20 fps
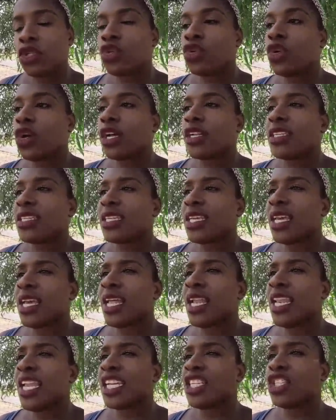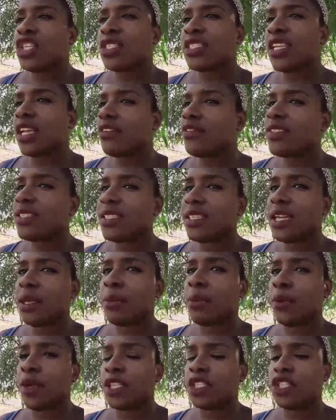Do not let yourself
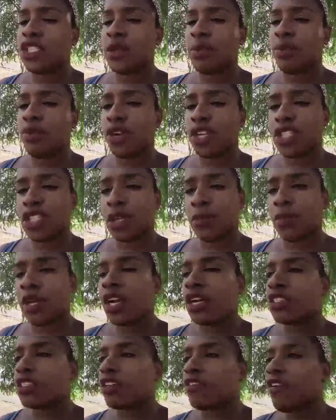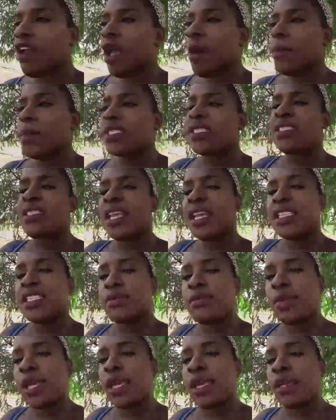slip into depression because of
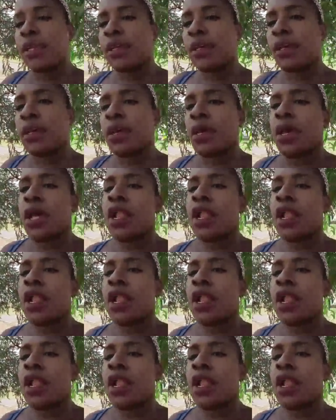mistakes made.